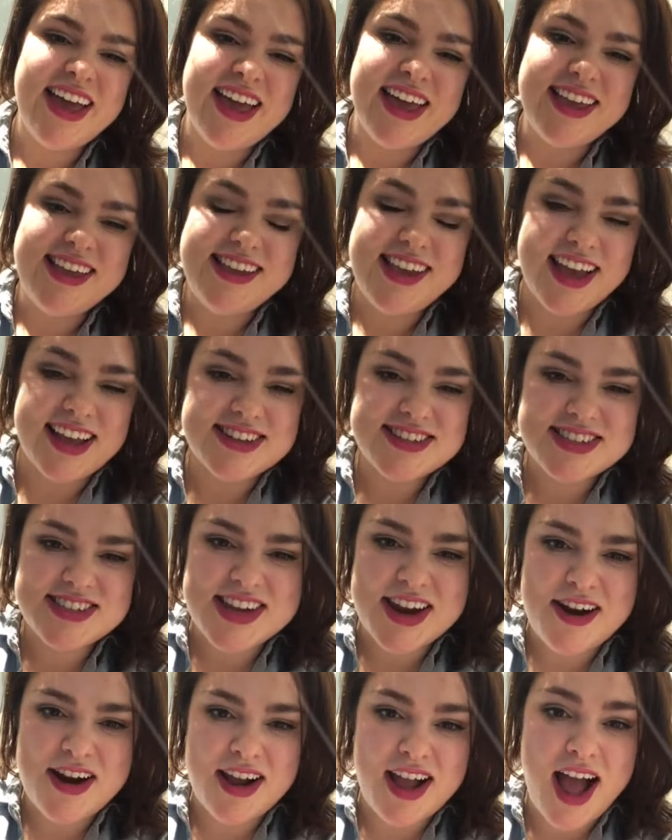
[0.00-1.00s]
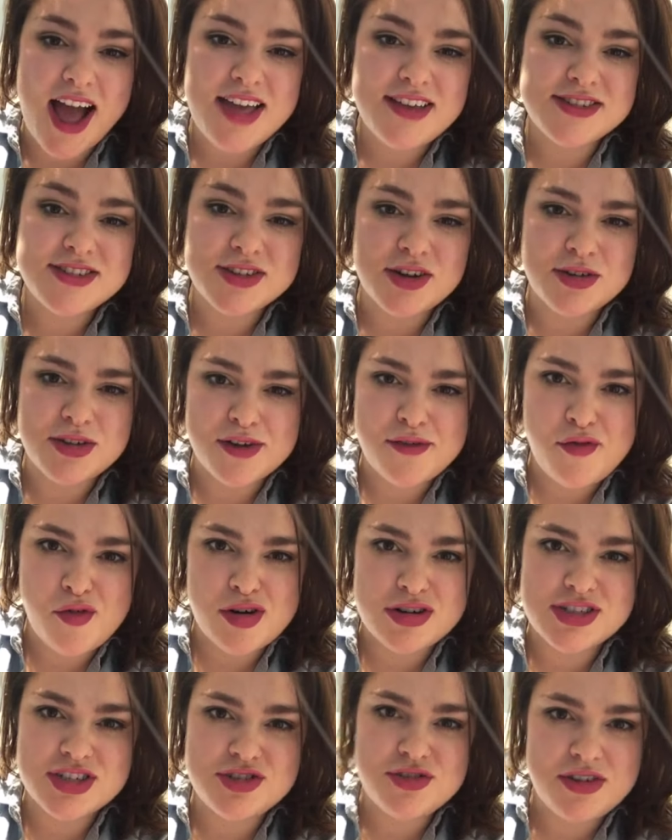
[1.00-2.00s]
Yes, Derek, I so look
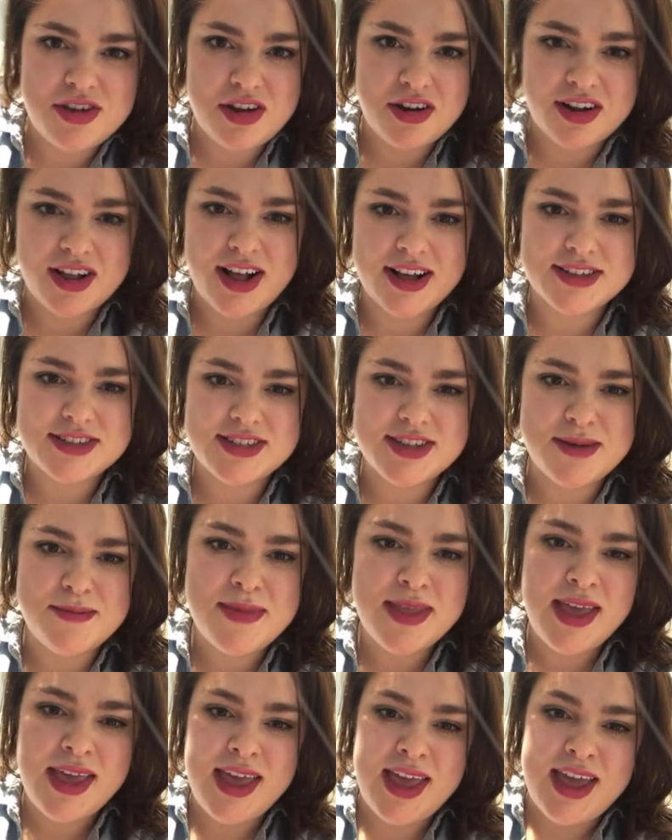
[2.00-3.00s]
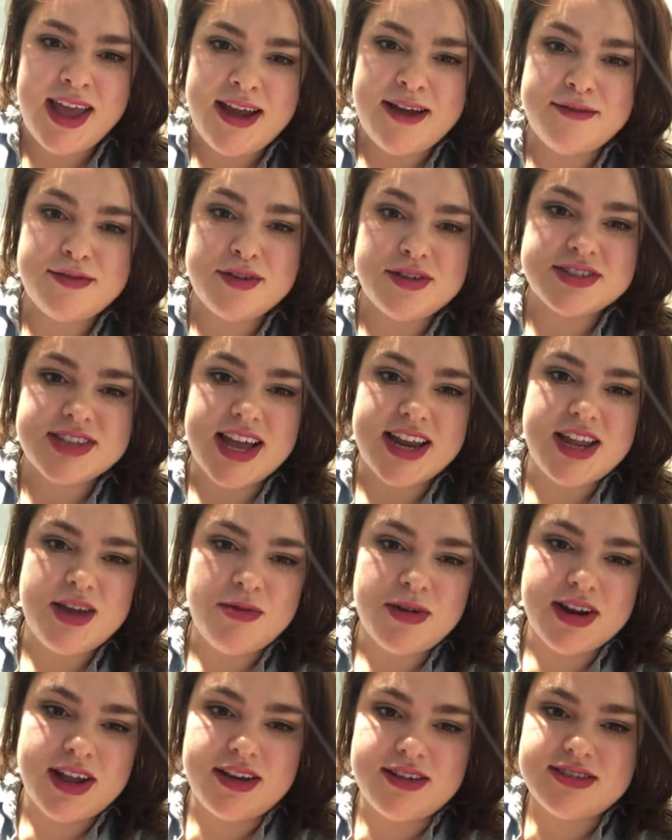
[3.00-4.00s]
forward to doing your custom. If there's
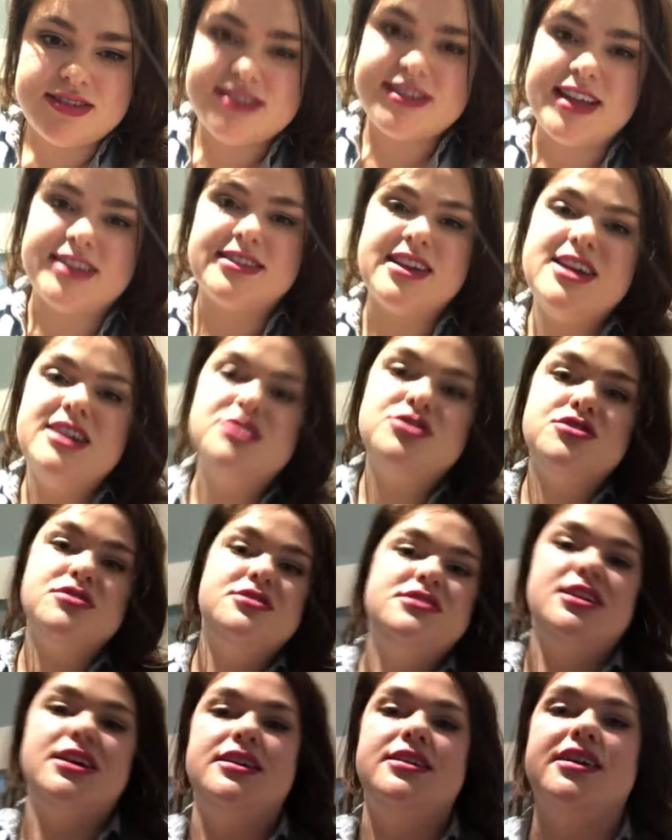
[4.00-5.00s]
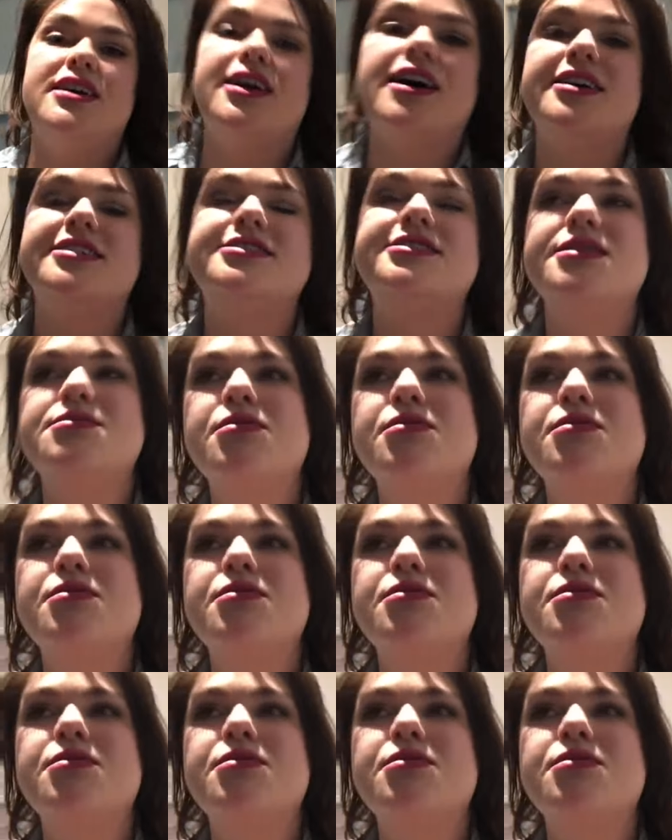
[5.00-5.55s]
anyone else that's interested in a custom